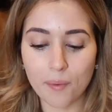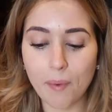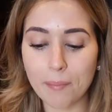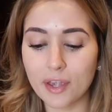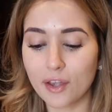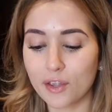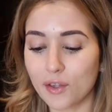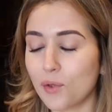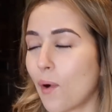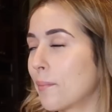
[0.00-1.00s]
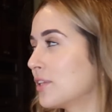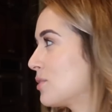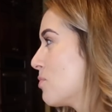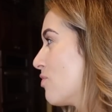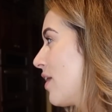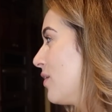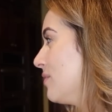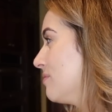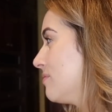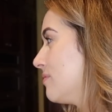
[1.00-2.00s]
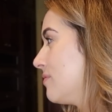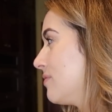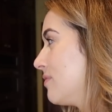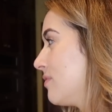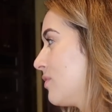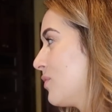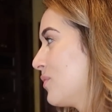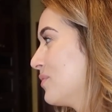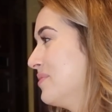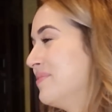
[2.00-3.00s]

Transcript: Mommy, you want me to move out? No.